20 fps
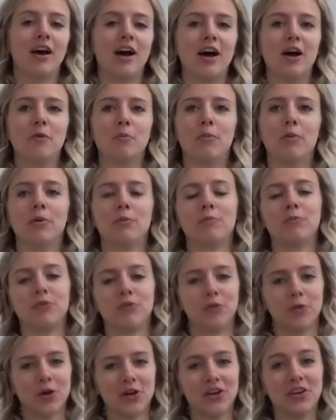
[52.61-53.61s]
But
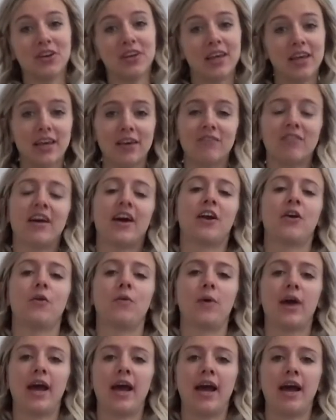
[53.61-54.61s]
before you give that
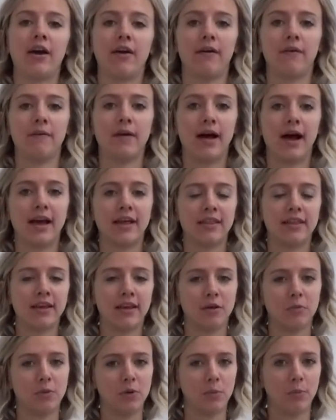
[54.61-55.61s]
away, I
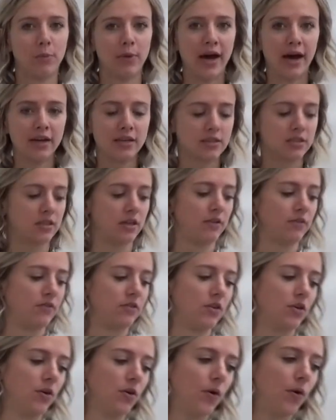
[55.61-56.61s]
think it'd be best
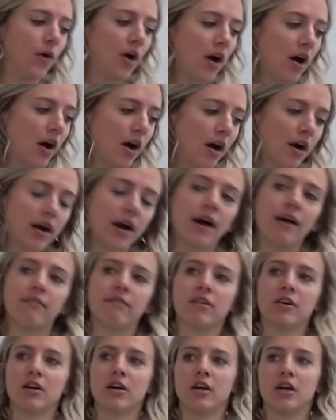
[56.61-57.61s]
if you
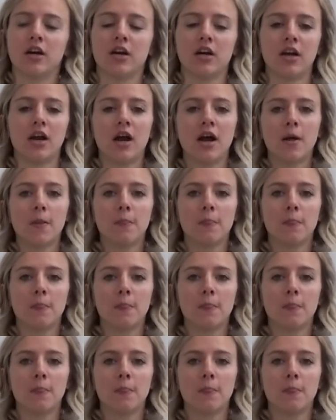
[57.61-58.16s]
covered